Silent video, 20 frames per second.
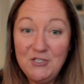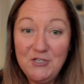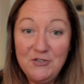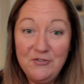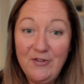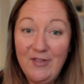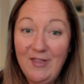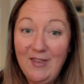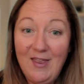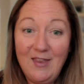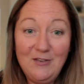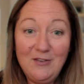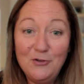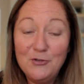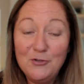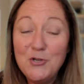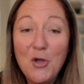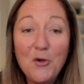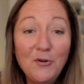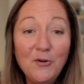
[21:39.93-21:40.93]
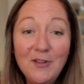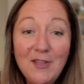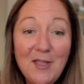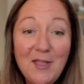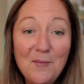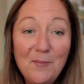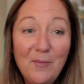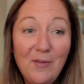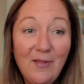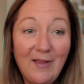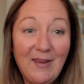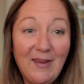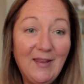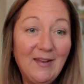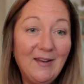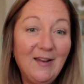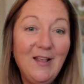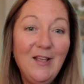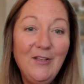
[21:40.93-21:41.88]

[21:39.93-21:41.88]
to it, and you're totally compliant.